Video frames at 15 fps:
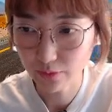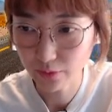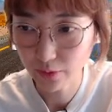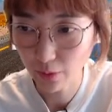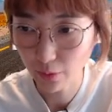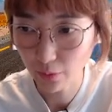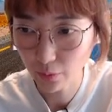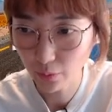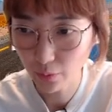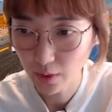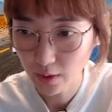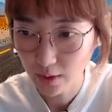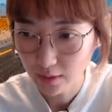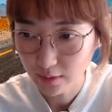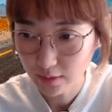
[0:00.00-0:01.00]
So
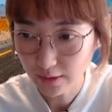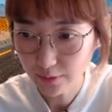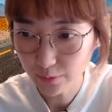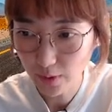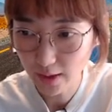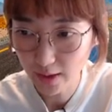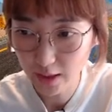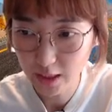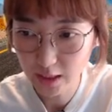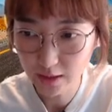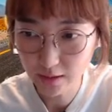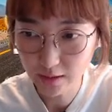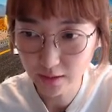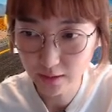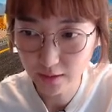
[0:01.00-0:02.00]
that's why
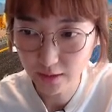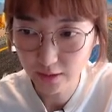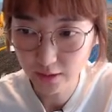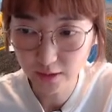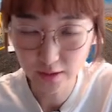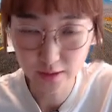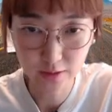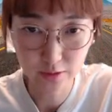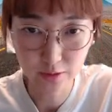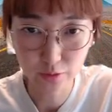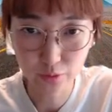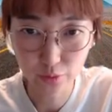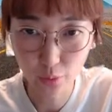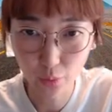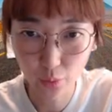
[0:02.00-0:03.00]
this is
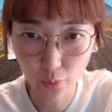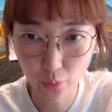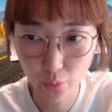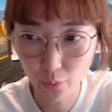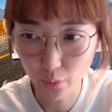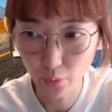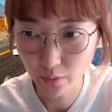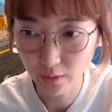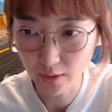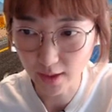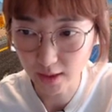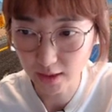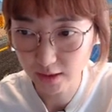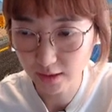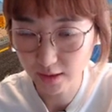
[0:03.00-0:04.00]
so
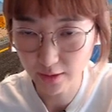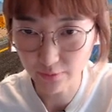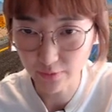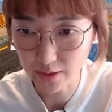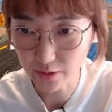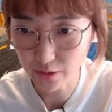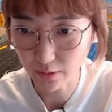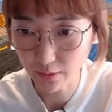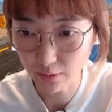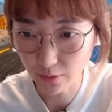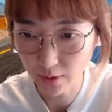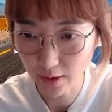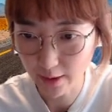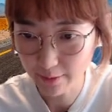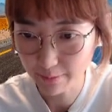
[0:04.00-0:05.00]
nice invasion.
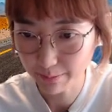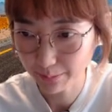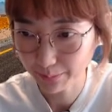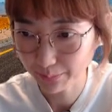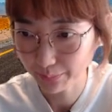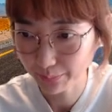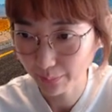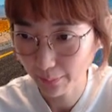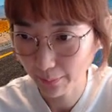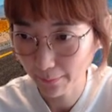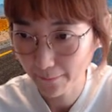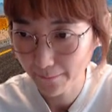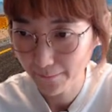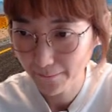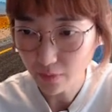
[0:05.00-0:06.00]
Okay.
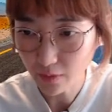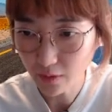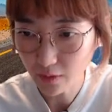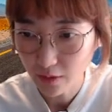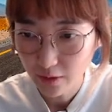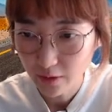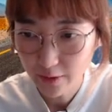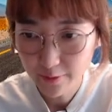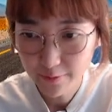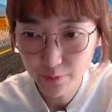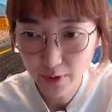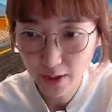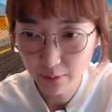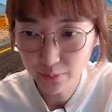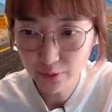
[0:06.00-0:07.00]
If
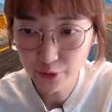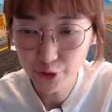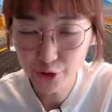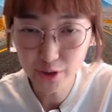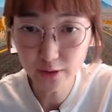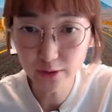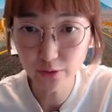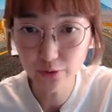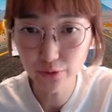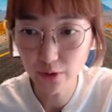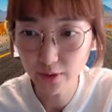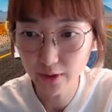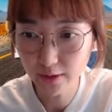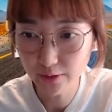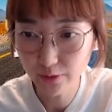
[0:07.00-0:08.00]
black pushes
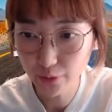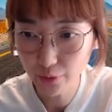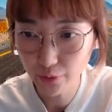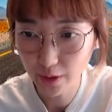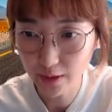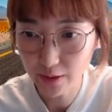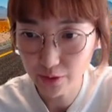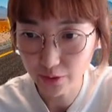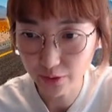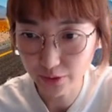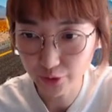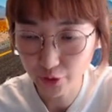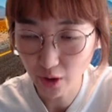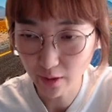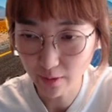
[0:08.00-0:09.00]
underneath, you can
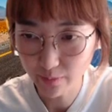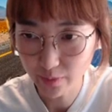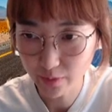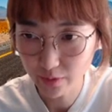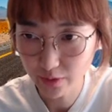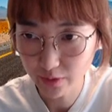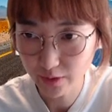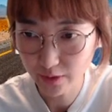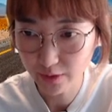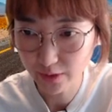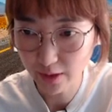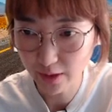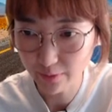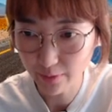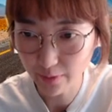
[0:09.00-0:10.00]
just jump. This is
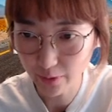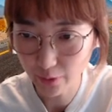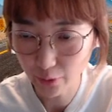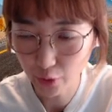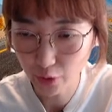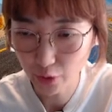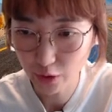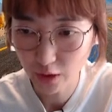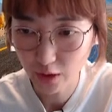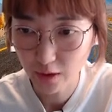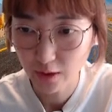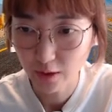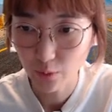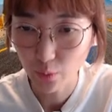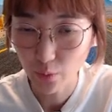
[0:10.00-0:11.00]
a very good
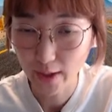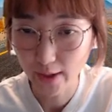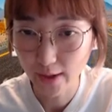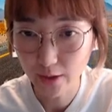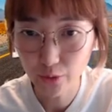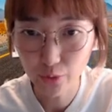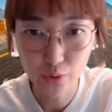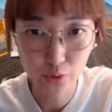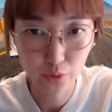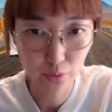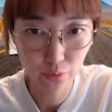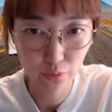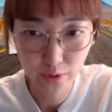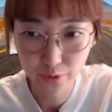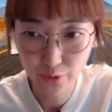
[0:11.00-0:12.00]
way
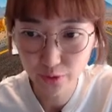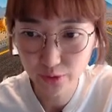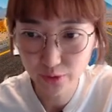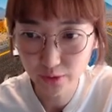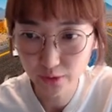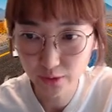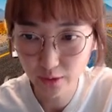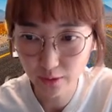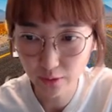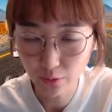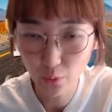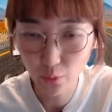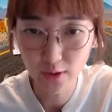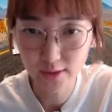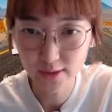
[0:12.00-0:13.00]
to reduce the
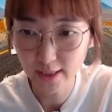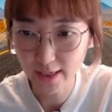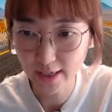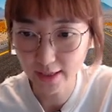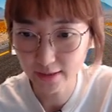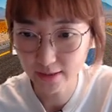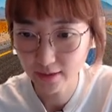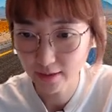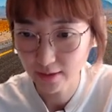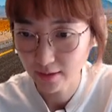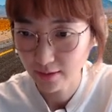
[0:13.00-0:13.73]
lower side.